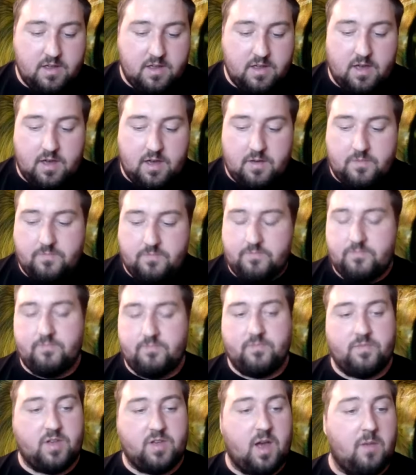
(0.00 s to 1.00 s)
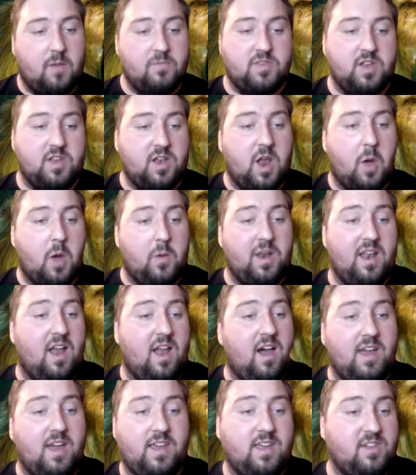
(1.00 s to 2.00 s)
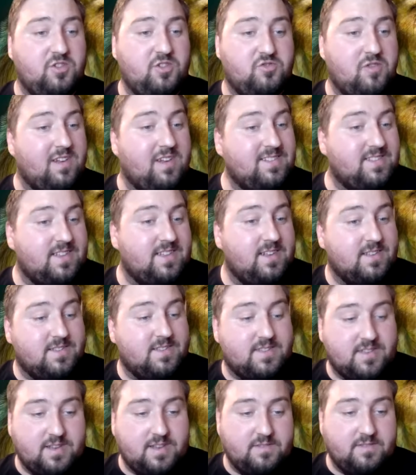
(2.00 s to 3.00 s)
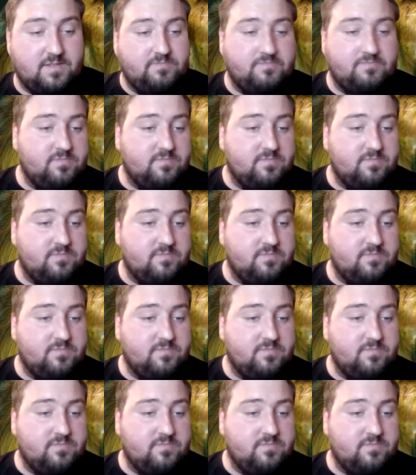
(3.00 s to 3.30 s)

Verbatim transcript: Um, come to know and like and trust us and